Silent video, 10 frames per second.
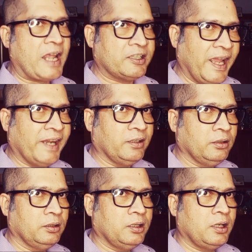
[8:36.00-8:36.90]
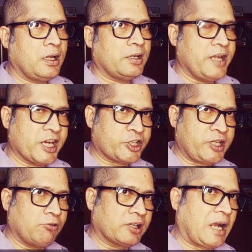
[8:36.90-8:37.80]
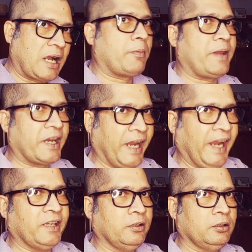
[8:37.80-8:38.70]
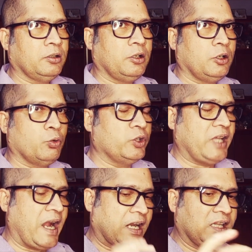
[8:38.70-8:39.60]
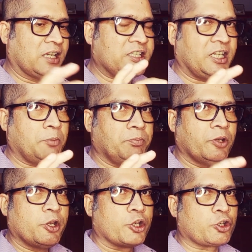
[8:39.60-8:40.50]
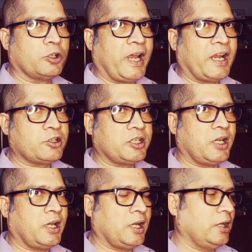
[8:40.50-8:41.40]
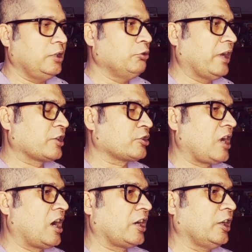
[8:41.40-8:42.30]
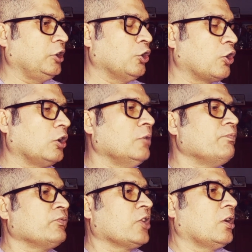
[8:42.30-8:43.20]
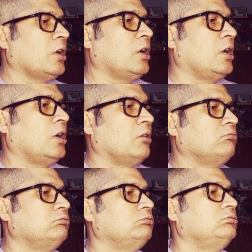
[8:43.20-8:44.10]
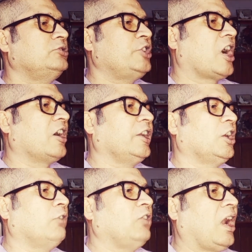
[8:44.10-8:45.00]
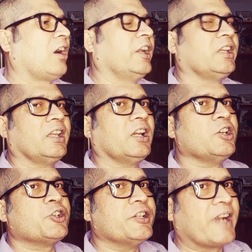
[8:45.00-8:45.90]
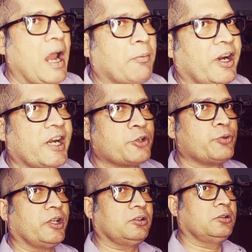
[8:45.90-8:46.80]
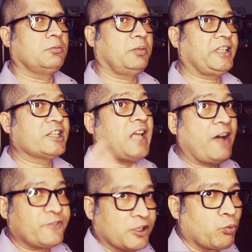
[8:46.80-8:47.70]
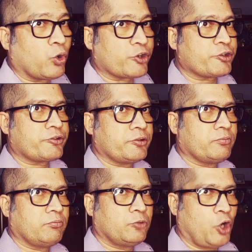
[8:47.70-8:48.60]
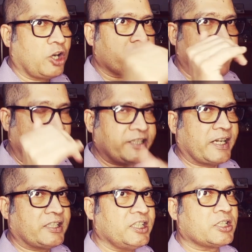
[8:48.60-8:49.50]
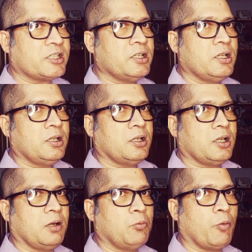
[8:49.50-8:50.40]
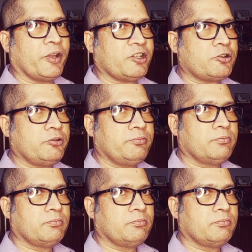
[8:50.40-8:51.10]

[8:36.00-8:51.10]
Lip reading: And then next I will come up again with another tip so that you can start your journey of learning English grammar as well. But that is afterwards, not right at this moment.